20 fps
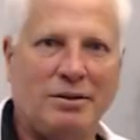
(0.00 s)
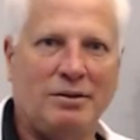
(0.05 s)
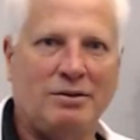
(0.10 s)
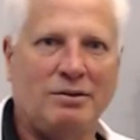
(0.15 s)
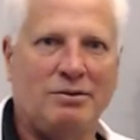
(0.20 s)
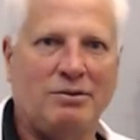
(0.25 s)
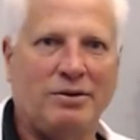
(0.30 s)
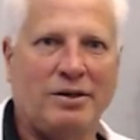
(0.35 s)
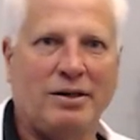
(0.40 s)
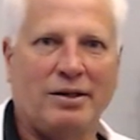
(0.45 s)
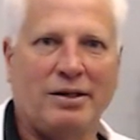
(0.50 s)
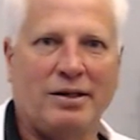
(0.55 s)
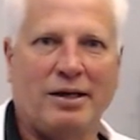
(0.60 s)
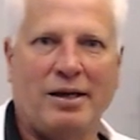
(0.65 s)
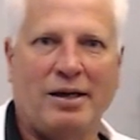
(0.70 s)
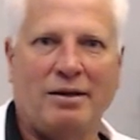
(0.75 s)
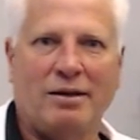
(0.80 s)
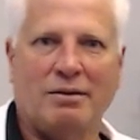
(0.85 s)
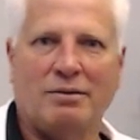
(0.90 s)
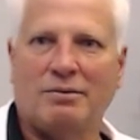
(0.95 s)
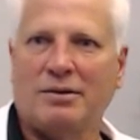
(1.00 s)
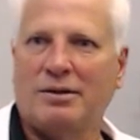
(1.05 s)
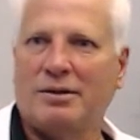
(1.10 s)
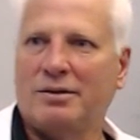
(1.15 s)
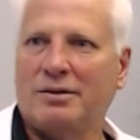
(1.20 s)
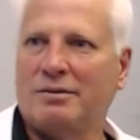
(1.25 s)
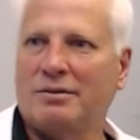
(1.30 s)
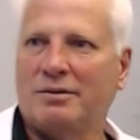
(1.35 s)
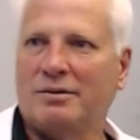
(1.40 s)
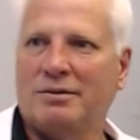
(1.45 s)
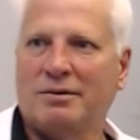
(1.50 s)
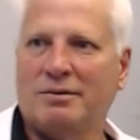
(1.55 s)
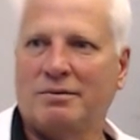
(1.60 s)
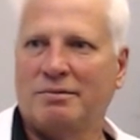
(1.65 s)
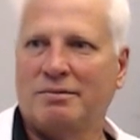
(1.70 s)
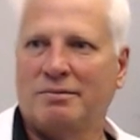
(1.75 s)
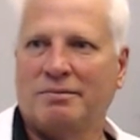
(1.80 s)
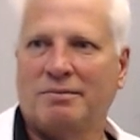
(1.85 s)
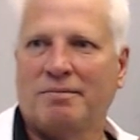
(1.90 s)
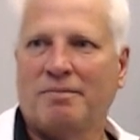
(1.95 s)
trailing out? What are you doing?
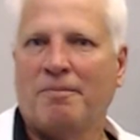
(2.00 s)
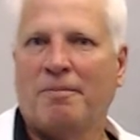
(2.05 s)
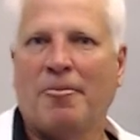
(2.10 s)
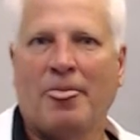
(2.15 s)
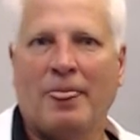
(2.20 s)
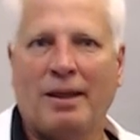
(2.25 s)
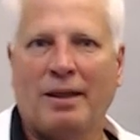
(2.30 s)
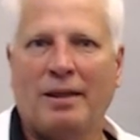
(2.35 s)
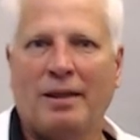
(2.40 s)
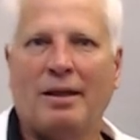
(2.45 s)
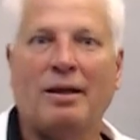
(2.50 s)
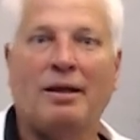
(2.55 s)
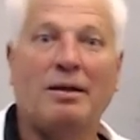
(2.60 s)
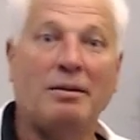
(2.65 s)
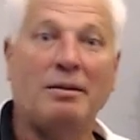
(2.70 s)
The